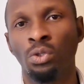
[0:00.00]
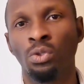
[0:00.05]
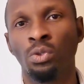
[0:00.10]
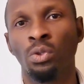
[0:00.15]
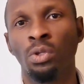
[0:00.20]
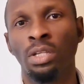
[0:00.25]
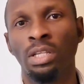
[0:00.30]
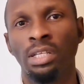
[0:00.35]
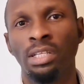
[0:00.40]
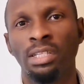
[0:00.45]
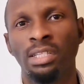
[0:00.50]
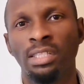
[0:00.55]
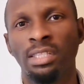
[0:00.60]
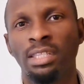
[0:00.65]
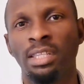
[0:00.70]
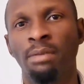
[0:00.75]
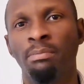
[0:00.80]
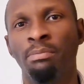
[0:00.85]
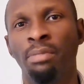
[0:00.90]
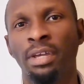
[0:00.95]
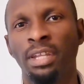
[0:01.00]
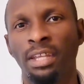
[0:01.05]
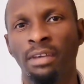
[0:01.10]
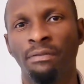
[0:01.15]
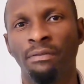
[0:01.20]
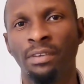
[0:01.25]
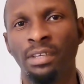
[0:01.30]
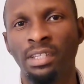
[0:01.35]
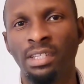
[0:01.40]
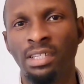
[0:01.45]
to list the
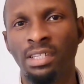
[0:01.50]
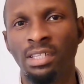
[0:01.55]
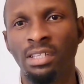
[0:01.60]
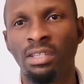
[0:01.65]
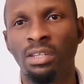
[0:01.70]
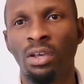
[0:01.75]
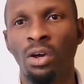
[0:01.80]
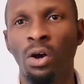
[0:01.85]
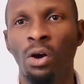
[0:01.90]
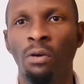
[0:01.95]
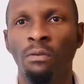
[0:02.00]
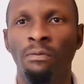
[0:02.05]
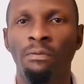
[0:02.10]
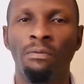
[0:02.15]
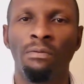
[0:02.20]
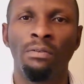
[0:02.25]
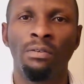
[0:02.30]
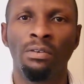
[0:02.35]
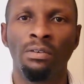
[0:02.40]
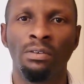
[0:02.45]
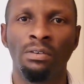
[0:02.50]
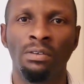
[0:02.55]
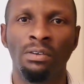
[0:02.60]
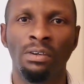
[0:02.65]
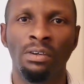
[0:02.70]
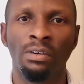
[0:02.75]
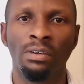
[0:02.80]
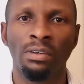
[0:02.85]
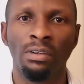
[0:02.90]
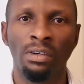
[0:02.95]
benefits of
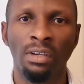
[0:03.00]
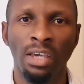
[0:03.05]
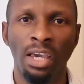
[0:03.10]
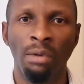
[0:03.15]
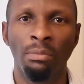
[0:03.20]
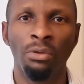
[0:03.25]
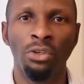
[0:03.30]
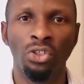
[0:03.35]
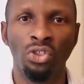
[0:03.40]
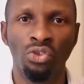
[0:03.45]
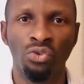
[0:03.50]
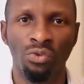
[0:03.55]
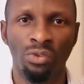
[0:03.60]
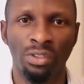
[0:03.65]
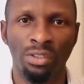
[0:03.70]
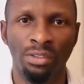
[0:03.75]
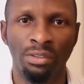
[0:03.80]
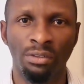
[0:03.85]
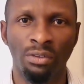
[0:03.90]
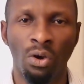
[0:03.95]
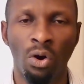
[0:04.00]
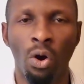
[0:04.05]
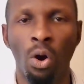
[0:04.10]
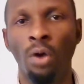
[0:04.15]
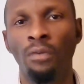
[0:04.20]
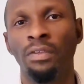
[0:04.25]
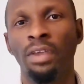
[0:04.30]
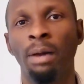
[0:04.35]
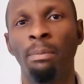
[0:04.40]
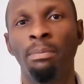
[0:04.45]
chemistry
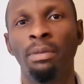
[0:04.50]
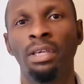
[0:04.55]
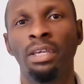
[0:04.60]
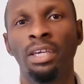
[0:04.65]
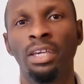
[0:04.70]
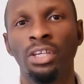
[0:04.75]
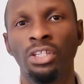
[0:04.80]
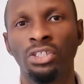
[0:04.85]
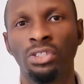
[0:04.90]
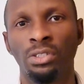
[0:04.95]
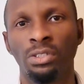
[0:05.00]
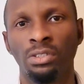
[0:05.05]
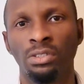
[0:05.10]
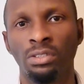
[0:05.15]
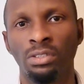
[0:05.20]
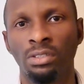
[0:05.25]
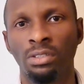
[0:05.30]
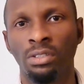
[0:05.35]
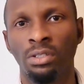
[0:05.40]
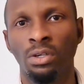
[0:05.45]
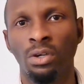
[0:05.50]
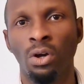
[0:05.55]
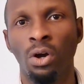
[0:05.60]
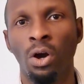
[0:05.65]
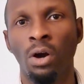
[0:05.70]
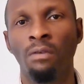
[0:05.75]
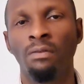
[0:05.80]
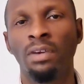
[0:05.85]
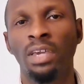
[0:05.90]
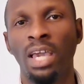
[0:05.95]
or the application
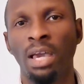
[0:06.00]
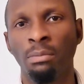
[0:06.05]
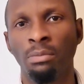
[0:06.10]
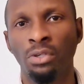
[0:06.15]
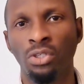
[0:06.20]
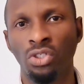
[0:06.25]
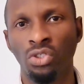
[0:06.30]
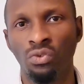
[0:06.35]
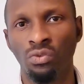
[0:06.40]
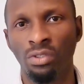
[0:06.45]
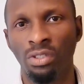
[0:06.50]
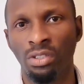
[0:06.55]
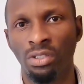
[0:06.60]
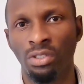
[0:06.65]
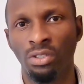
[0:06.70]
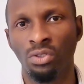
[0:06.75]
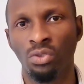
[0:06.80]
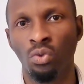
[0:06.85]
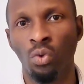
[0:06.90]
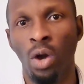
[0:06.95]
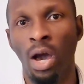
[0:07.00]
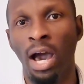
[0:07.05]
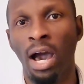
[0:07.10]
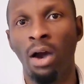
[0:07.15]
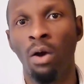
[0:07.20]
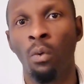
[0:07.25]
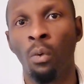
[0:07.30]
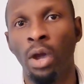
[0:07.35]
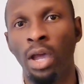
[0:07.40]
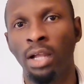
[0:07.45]
of chemistry to
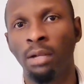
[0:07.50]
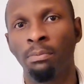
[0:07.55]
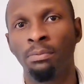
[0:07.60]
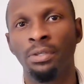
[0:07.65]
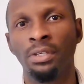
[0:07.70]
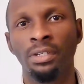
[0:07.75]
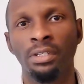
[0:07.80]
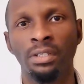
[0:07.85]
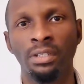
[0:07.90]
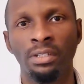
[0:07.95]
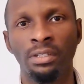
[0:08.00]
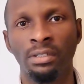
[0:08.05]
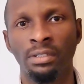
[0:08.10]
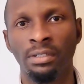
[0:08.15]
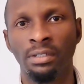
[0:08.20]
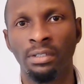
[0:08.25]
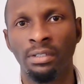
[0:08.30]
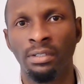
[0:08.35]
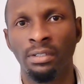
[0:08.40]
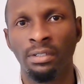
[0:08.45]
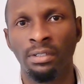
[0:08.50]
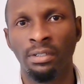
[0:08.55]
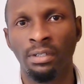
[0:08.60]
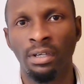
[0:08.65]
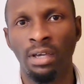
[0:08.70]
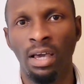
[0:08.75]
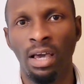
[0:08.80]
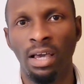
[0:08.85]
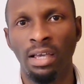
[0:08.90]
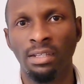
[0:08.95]
our well-being
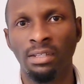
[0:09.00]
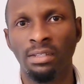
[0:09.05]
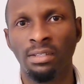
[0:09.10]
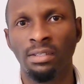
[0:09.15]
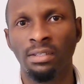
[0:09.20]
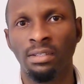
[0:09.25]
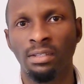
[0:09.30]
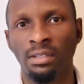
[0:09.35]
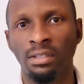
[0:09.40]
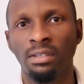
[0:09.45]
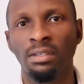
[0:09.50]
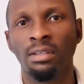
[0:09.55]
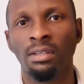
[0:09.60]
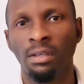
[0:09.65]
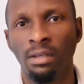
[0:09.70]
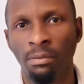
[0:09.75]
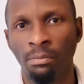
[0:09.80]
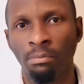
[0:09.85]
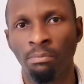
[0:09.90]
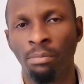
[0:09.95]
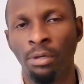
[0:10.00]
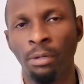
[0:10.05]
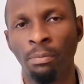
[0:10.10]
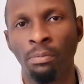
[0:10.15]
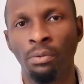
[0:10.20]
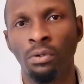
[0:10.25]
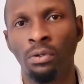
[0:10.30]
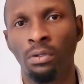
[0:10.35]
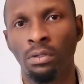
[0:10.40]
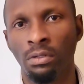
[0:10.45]
as
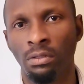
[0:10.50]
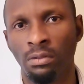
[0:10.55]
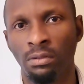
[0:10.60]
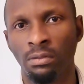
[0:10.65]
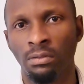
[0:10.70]
people.